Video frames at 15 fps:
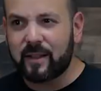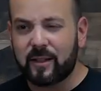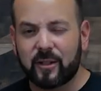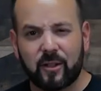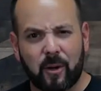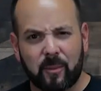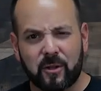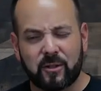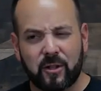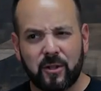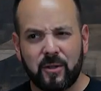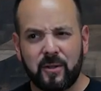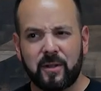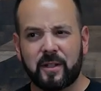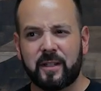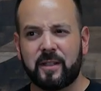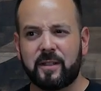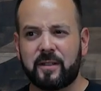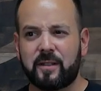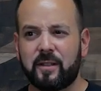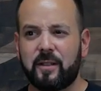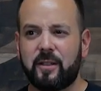Number two
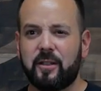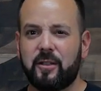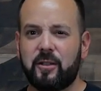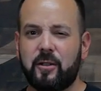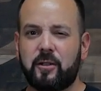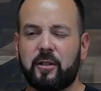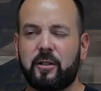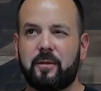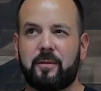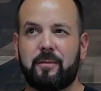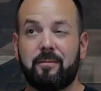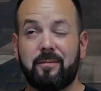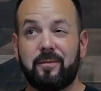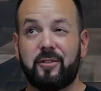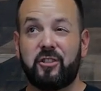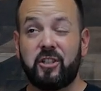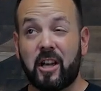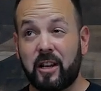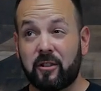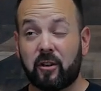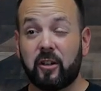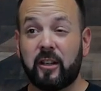is you should
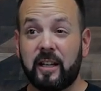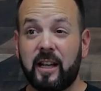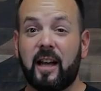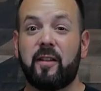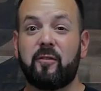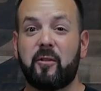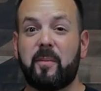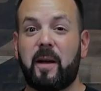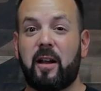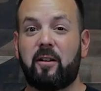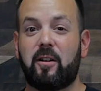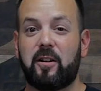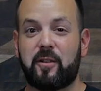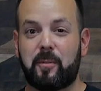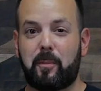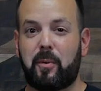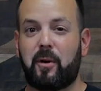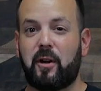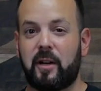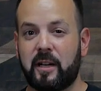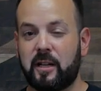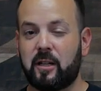generally have the batteries
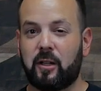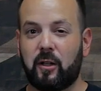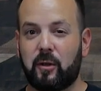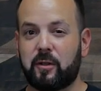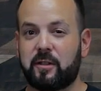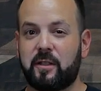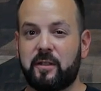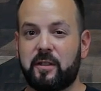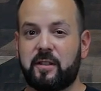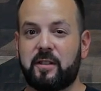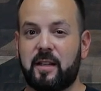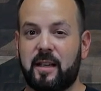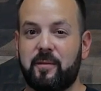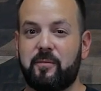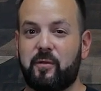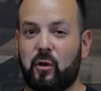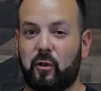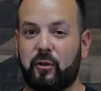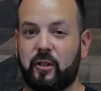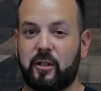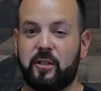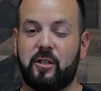pretty close to the same
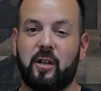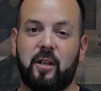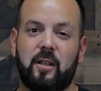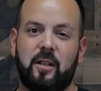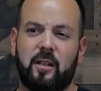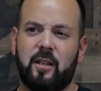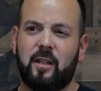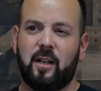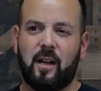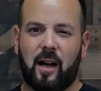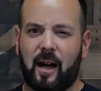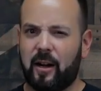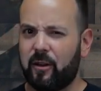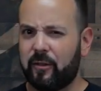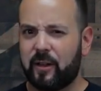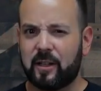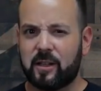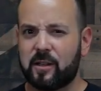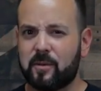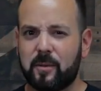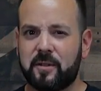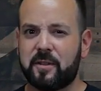voltage. I don't think this
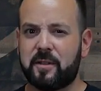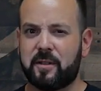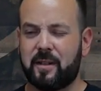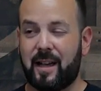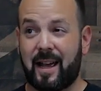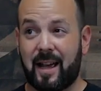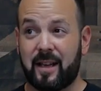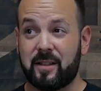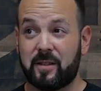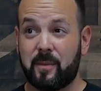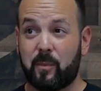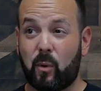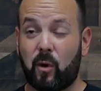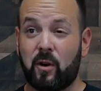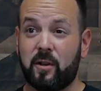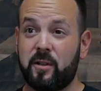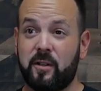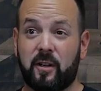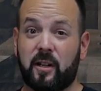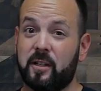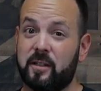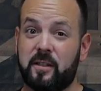one's as important. You're
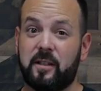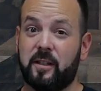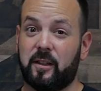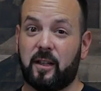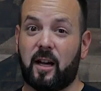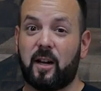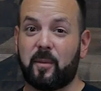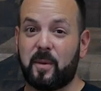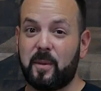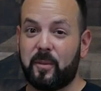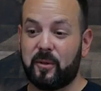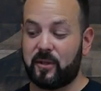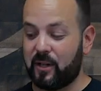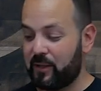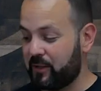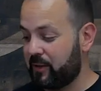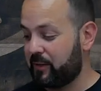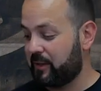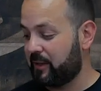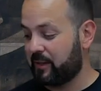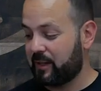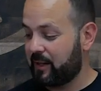gonna see a lot of people tell you
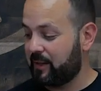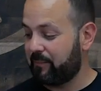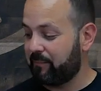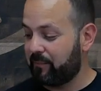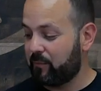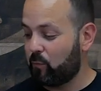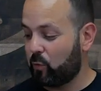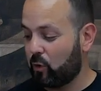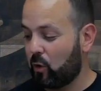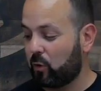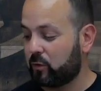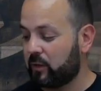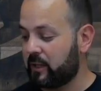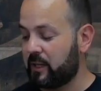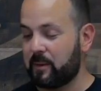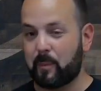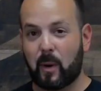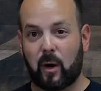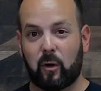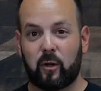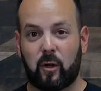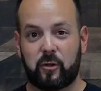that they will only
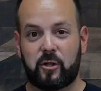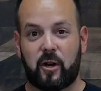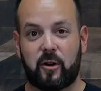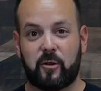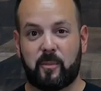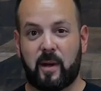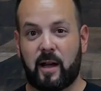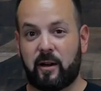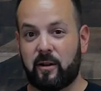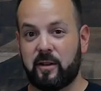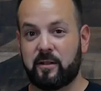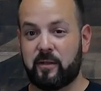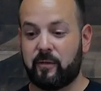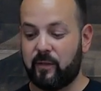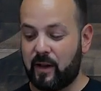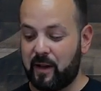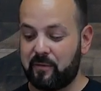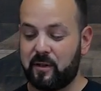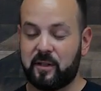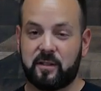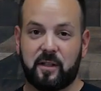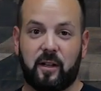parallel charge batteries if every
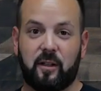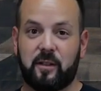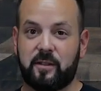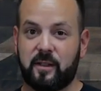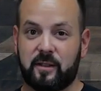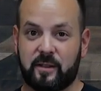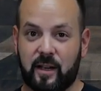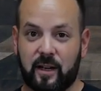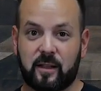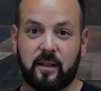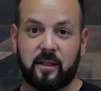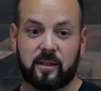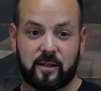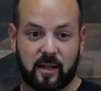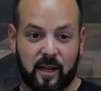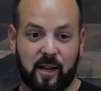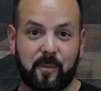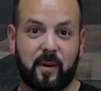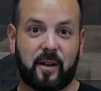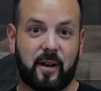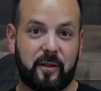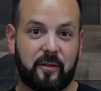cell is exactly the same on
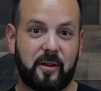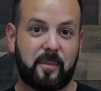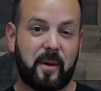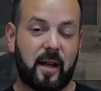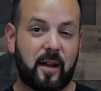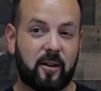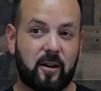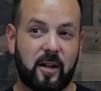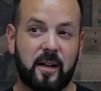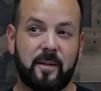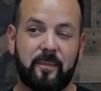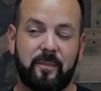every battery.